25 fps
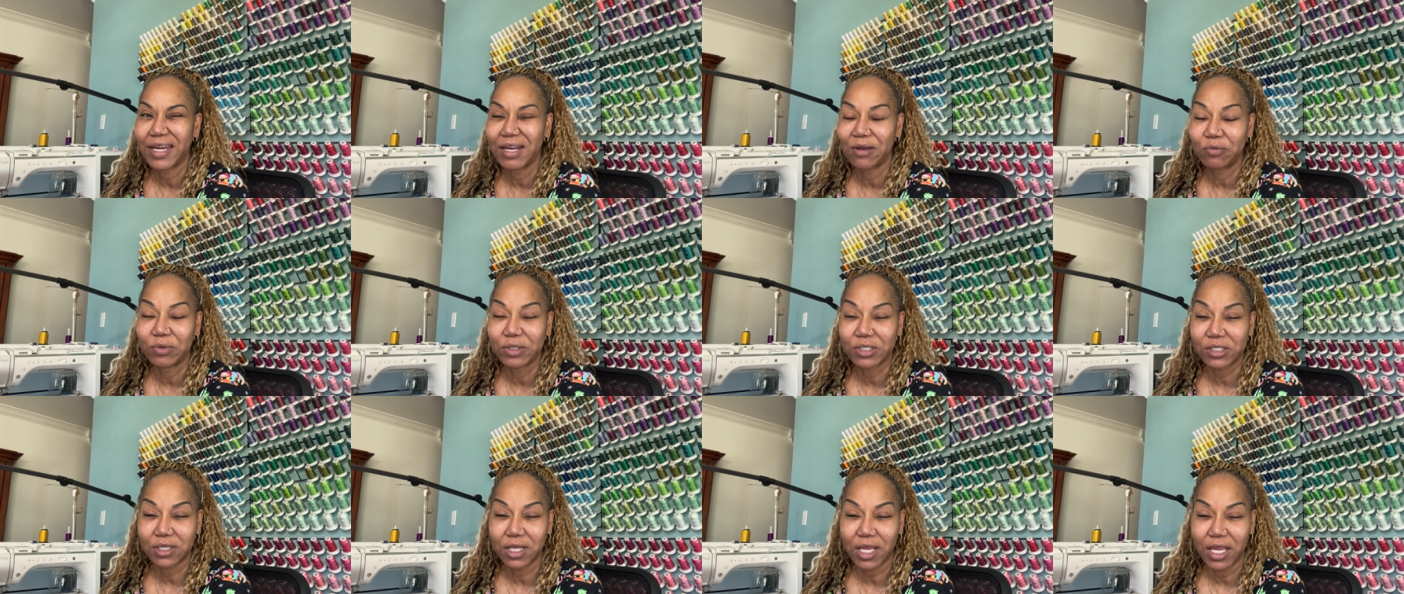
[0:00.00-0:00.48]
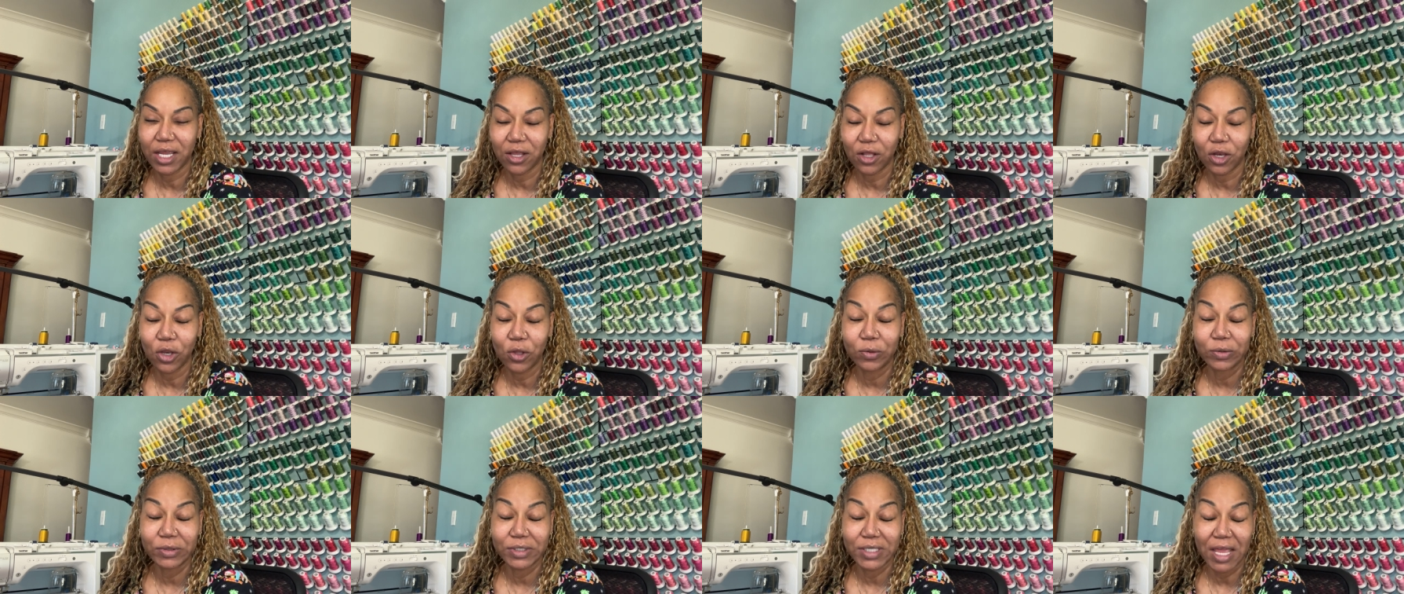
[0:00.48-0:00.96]
it
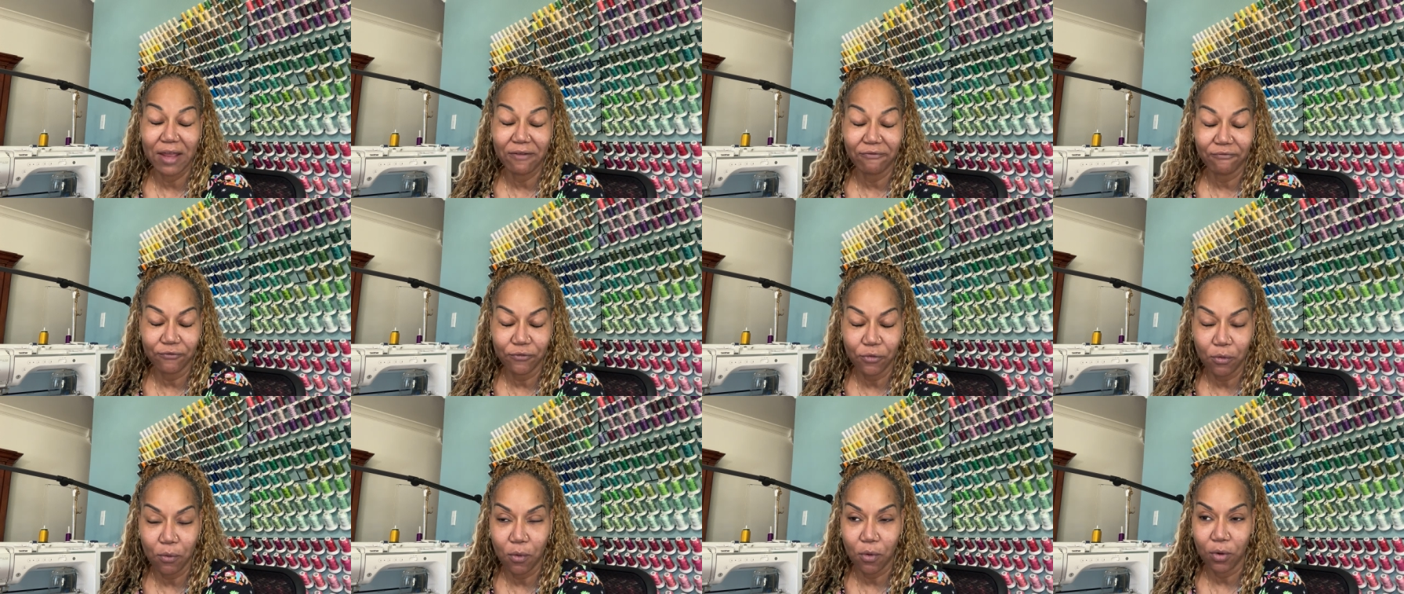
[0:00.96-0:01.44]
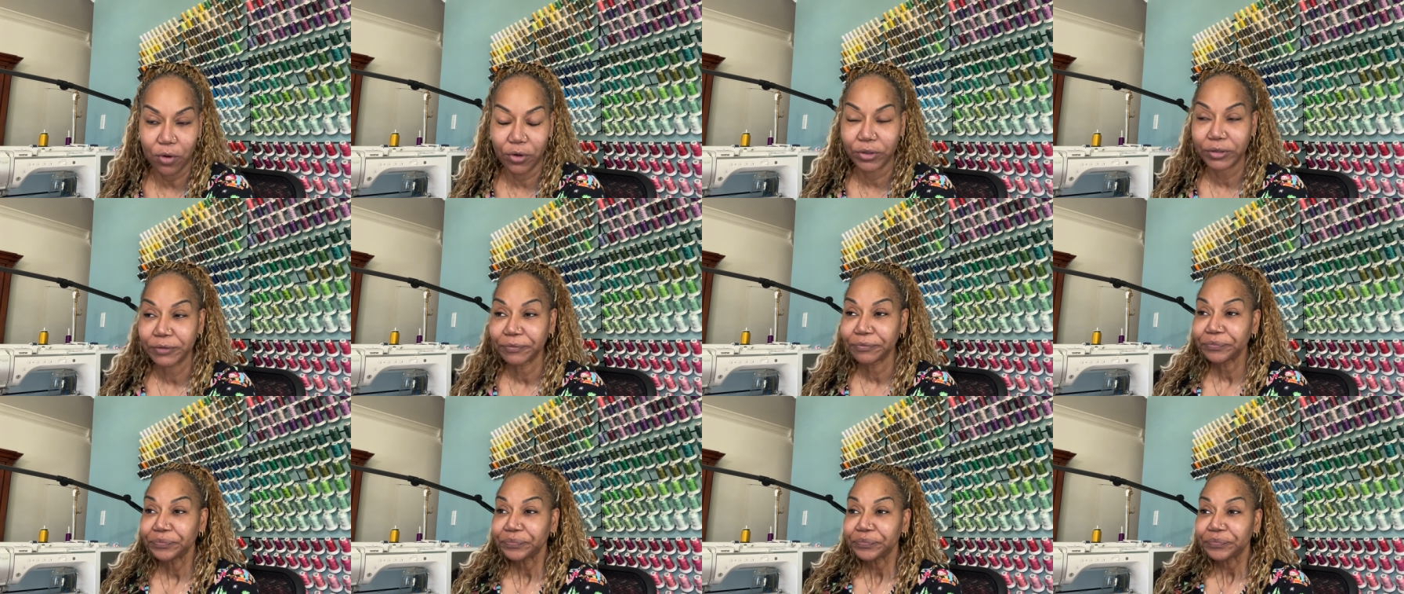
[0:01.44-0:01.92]
closed at 4.
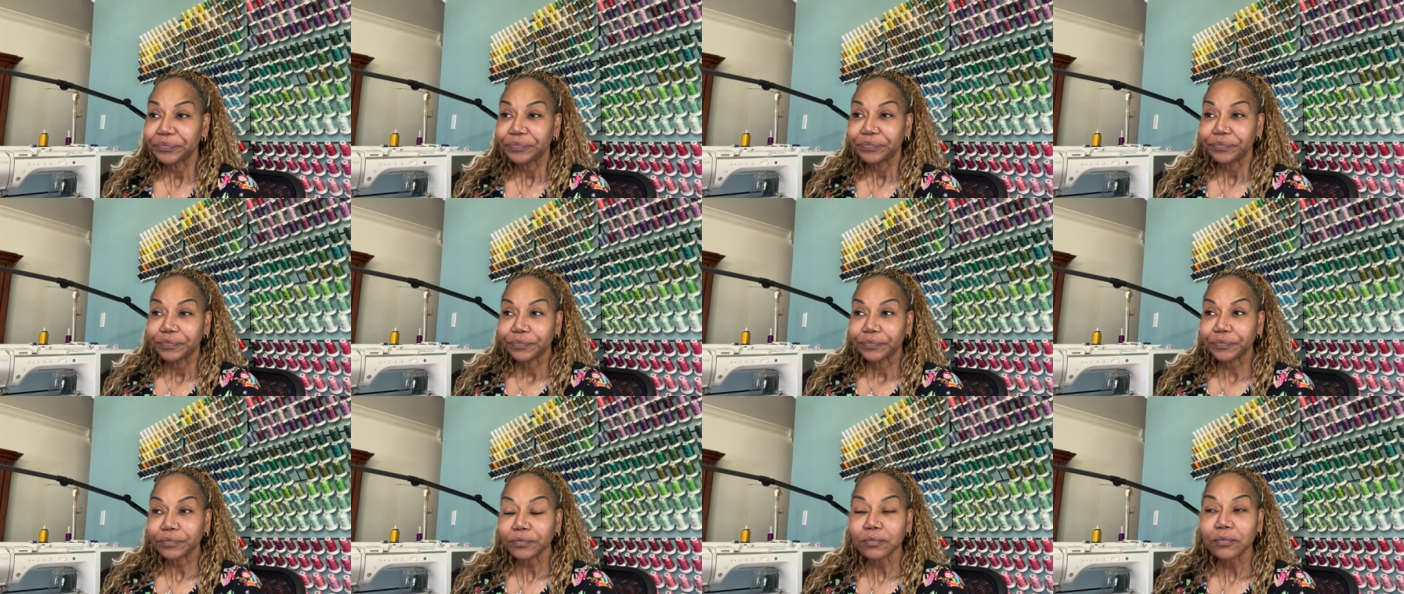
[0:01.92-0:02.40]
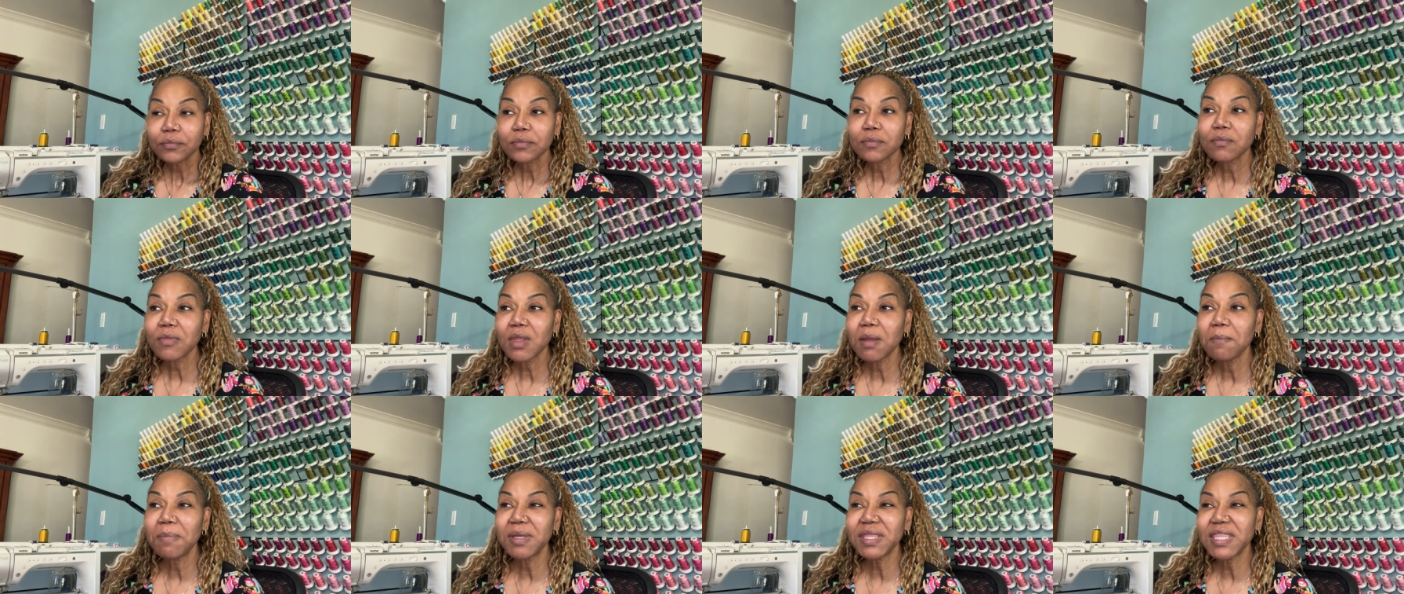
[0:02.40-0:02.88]

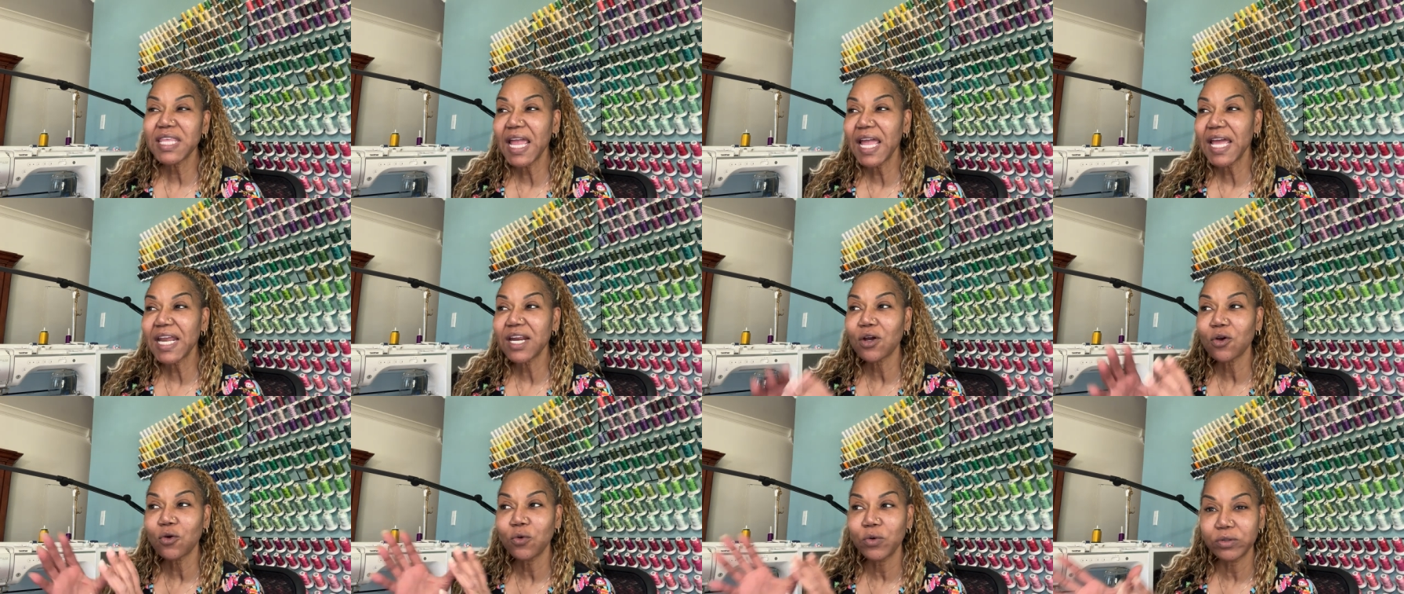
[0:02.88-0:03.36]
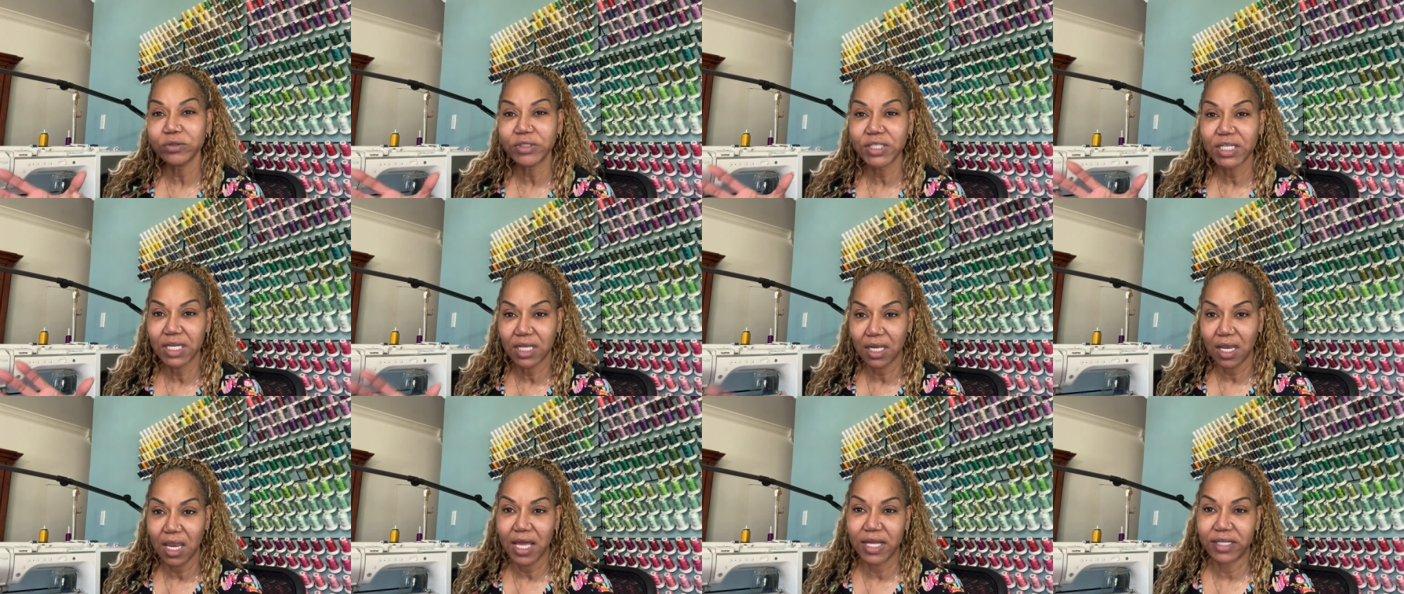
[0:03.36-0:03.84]
But they had a quilting
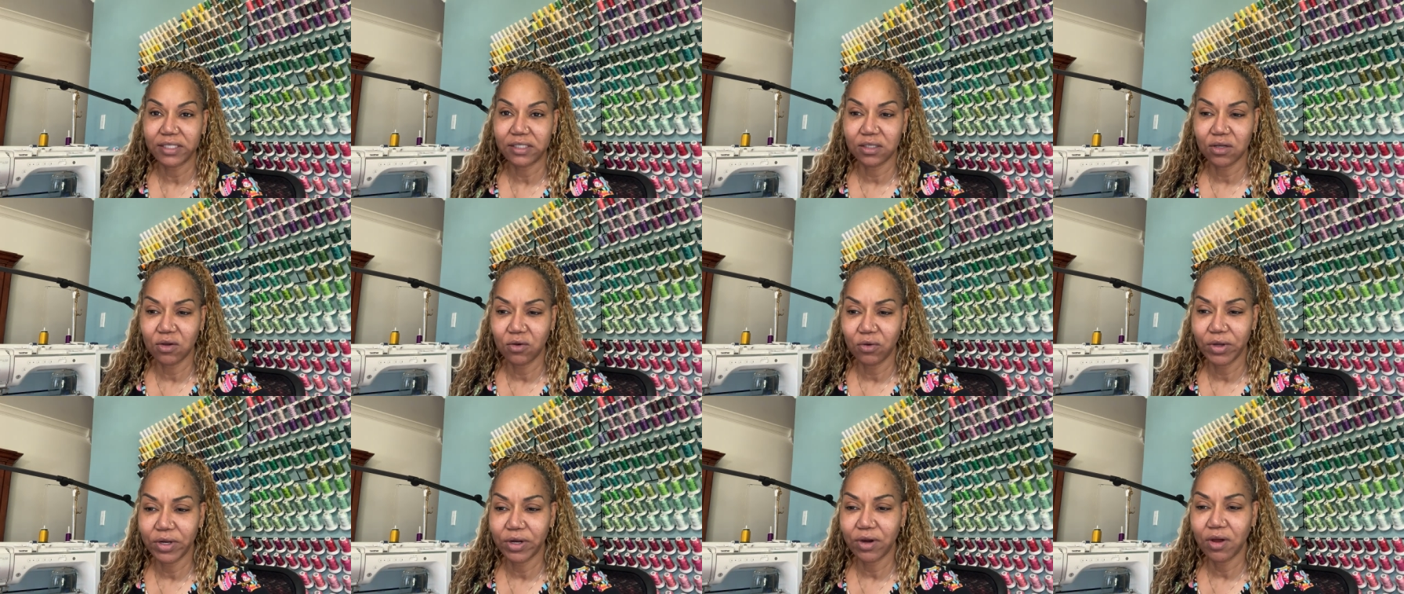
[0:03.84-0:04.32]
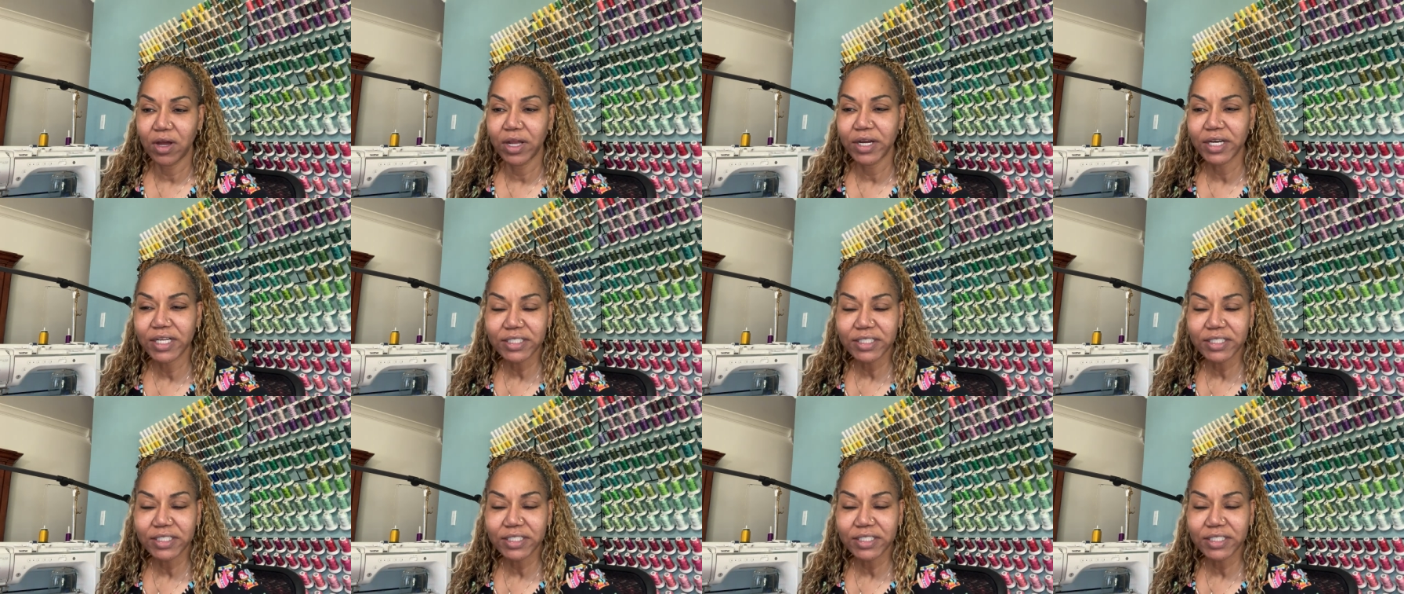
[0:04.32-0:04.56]
class going on,